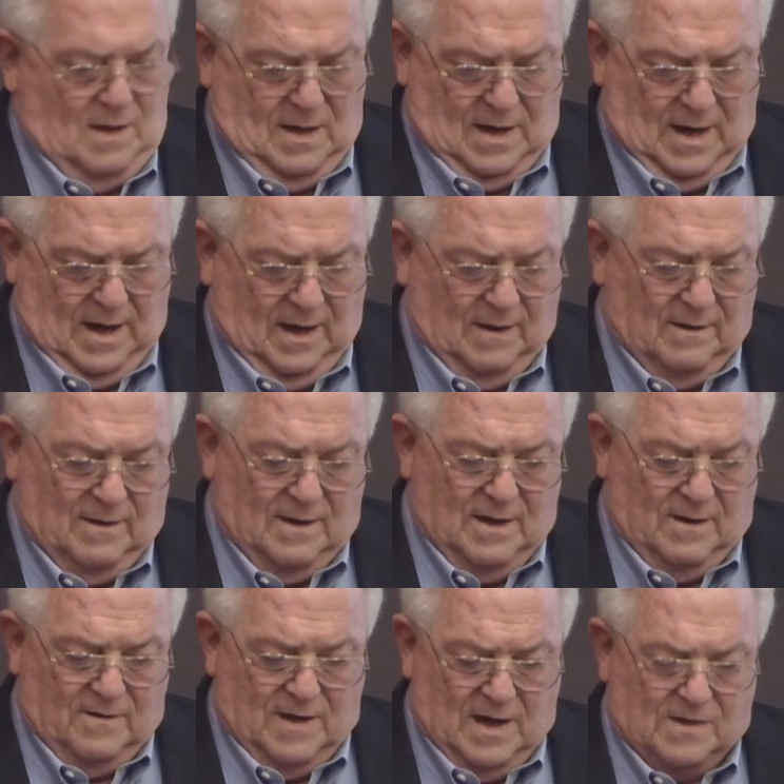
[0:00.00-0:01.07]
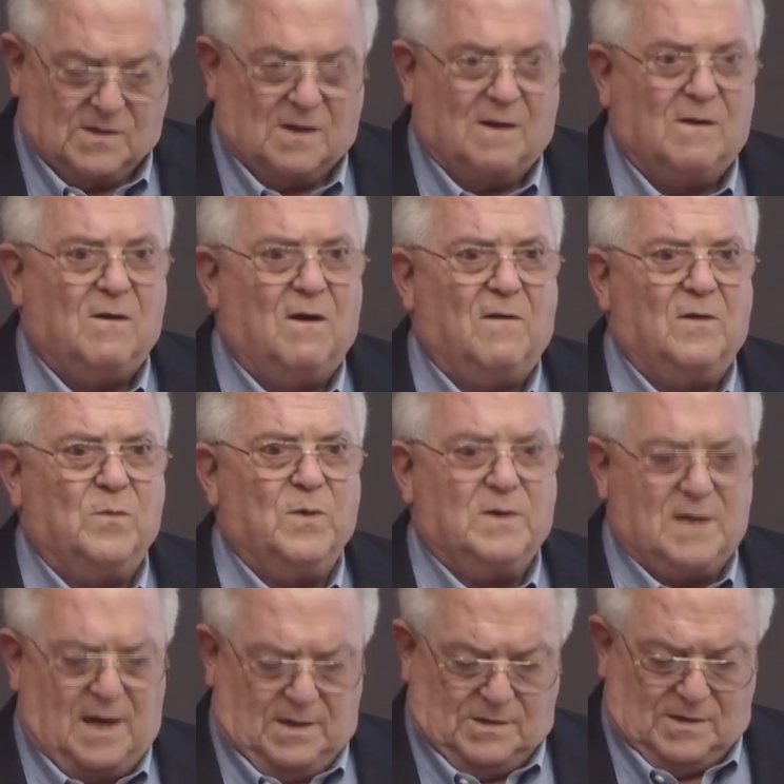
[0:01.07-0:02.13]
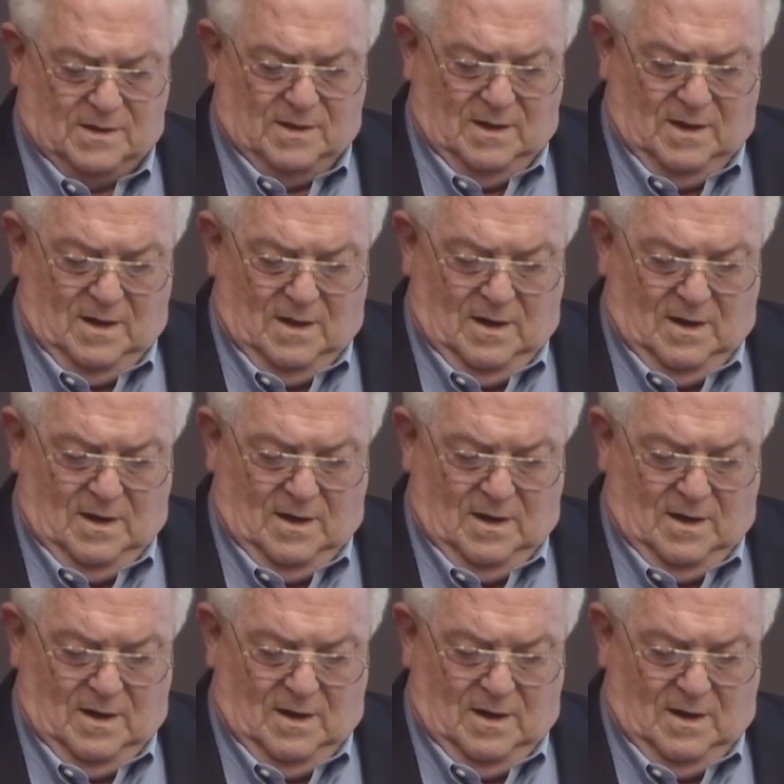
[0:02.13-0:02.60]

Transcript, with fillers: and international law, the protection